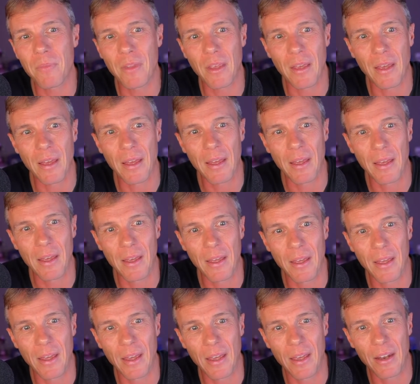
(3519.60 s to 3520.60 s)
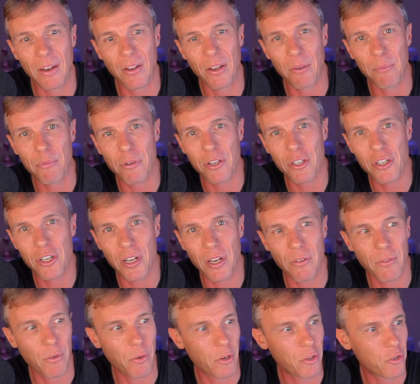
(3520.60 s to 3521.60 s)
And I appreciate
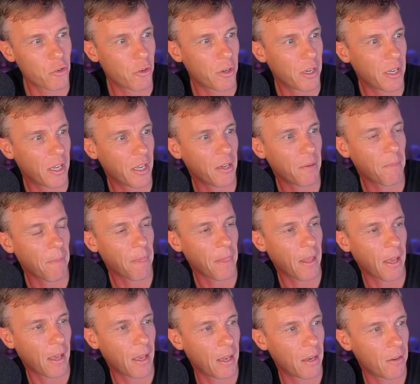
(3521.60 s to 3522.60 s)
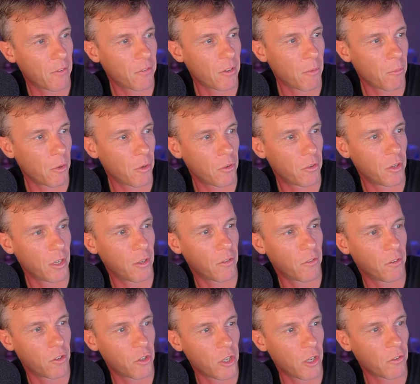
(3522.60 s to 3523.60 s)
everyone joining in. And someone did
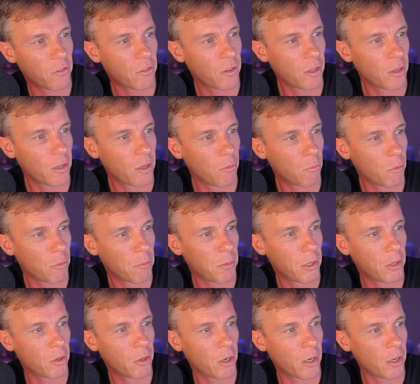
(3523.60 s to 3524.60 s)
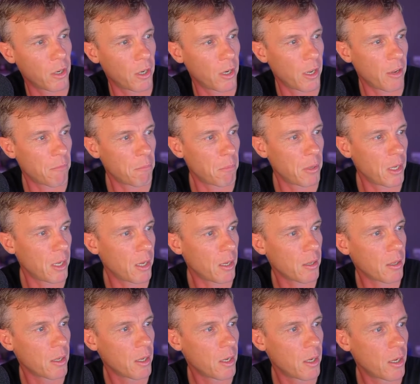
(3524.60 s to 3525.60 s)
suggest that it would be a good idea to have
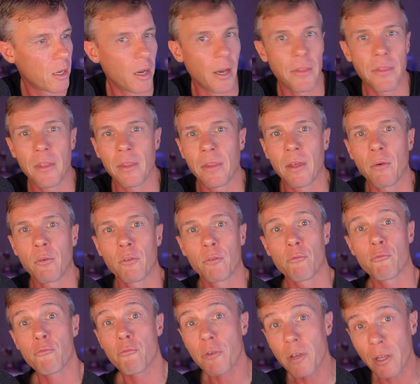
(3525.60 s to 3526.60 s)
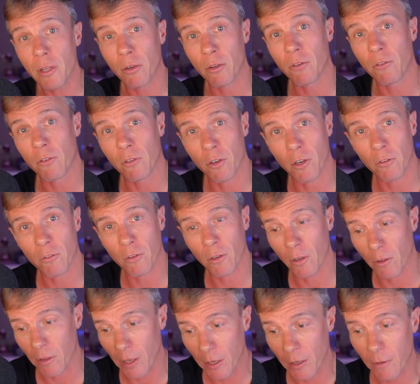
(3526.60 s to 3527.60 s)
beer. I think that was a really good
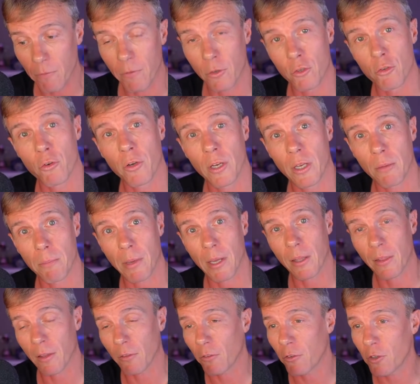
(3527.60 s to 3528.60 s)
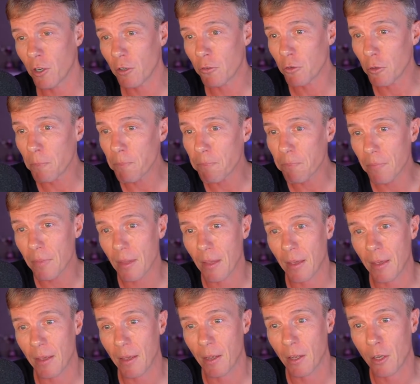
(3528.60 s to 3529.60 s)
suggestion. Thank you for making that suggestion.
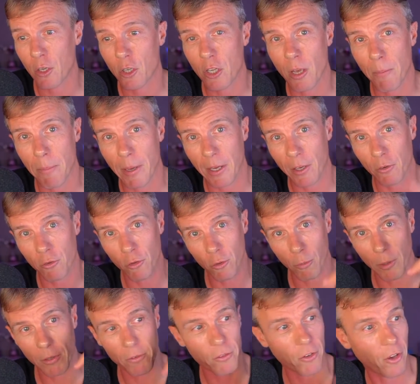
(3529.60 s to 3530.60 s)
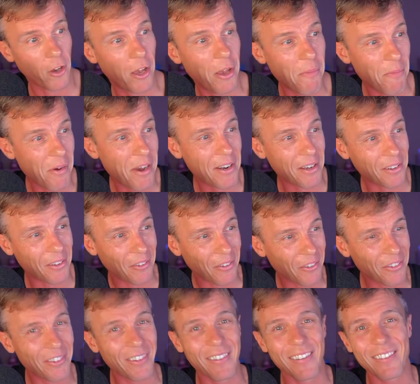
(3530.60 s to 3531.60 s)
Come back in 2 weeks' time when it's
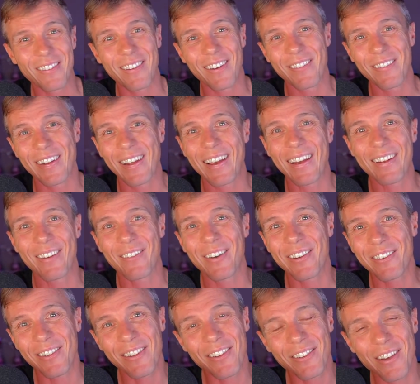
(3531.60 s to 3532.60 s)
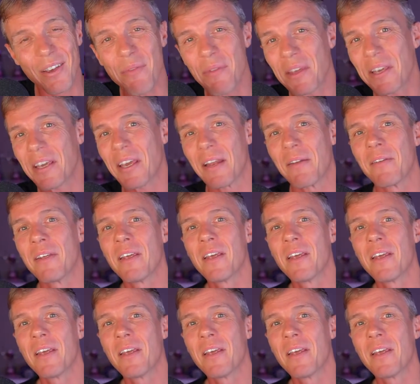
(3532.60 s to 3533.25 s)
also this time of day, and I might do the same thing again.